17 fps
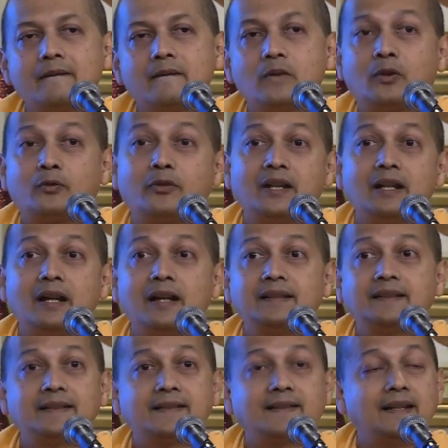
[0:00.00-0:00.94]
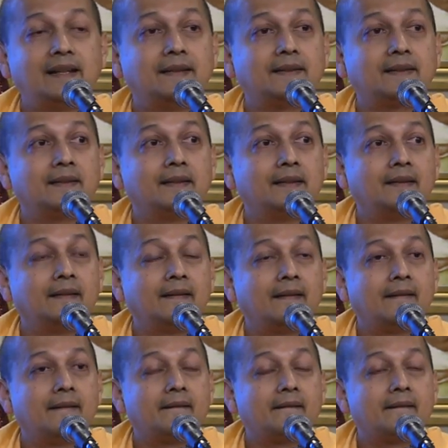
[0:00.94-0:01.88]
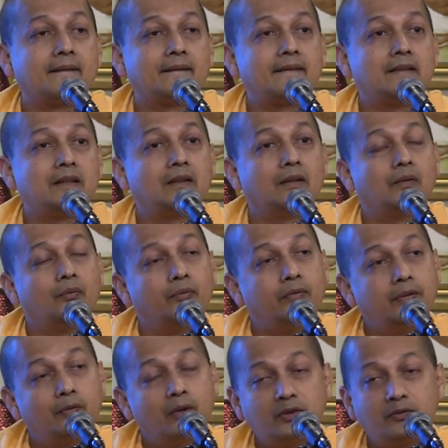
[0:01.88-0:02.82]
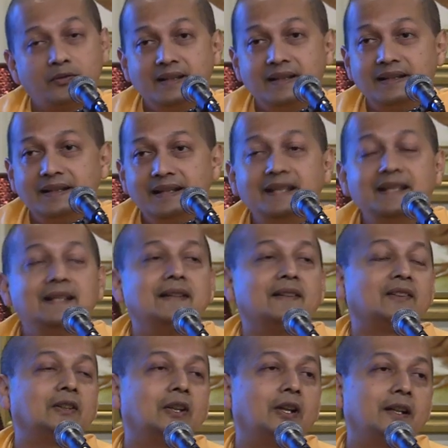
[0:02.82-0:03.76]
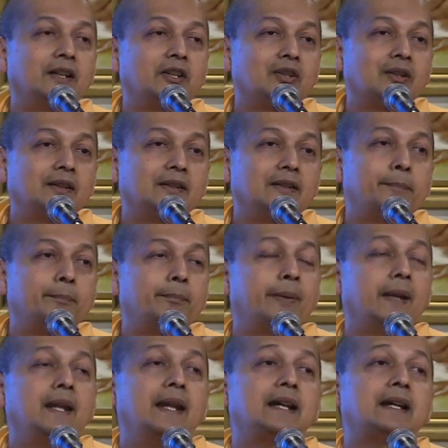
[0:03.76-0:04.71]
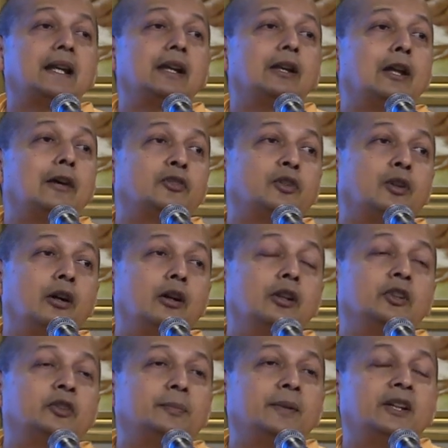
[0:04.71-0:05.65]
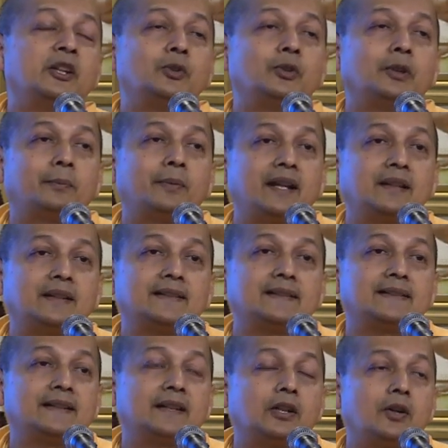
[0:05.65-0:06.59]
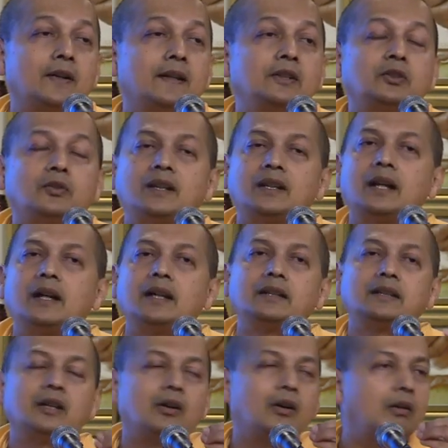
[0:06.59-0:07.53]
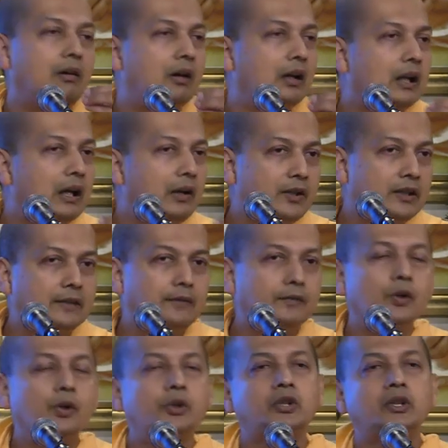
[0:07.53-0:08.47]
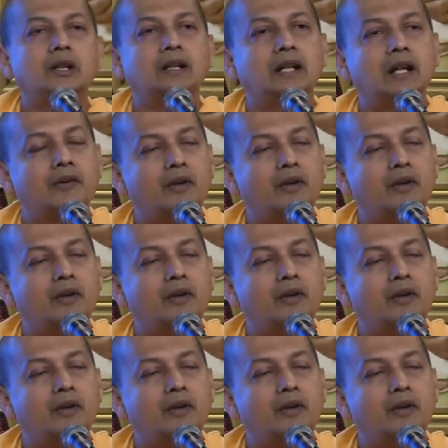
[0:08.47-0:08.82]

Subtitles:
But Vedanta says, what we need is knowledge. The pinnacle of all spiritual practices, according to Vedanta, all our devotion,